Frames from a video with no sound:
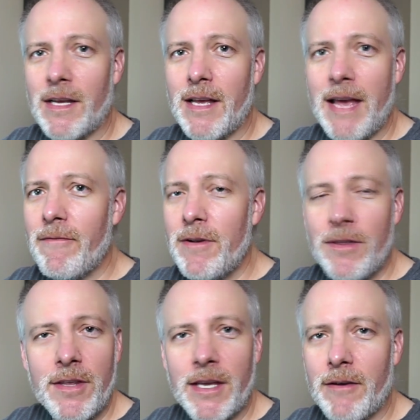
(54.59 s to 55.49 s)
Uh,
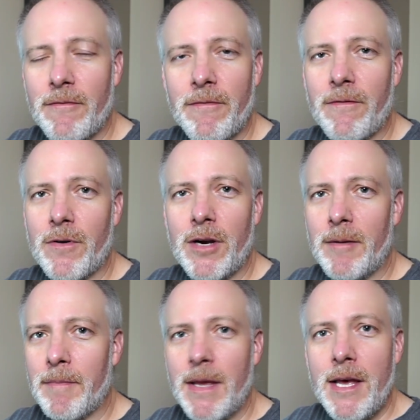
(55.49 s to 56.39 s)
everything
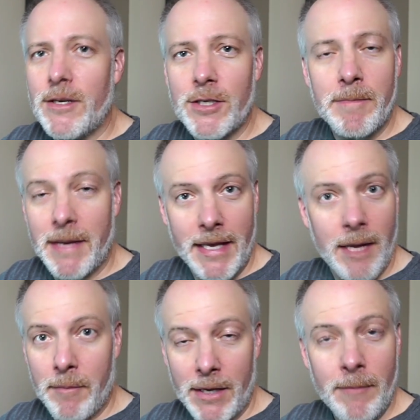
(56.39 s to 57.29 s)
from just making
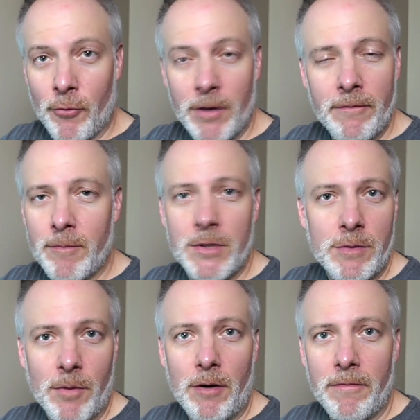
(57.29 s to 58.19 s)
a big print from a
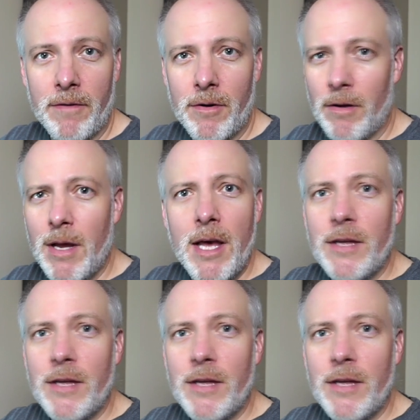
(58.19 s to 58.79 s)
small photo